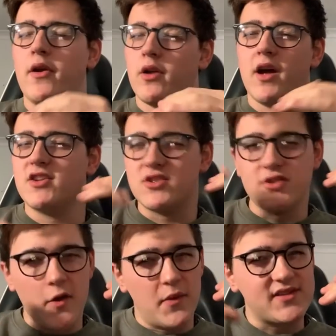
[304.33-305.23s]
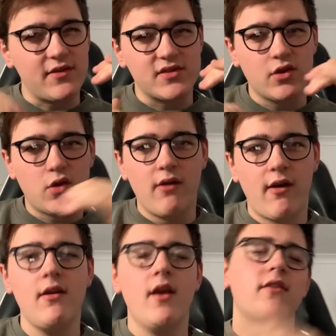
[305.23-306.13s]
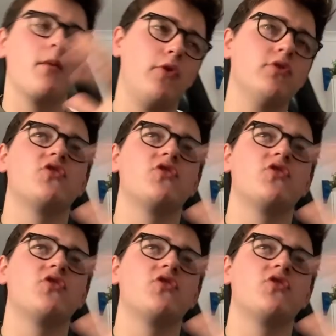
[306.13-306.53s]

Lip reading: on. I just know when something's not quite right. So I pulled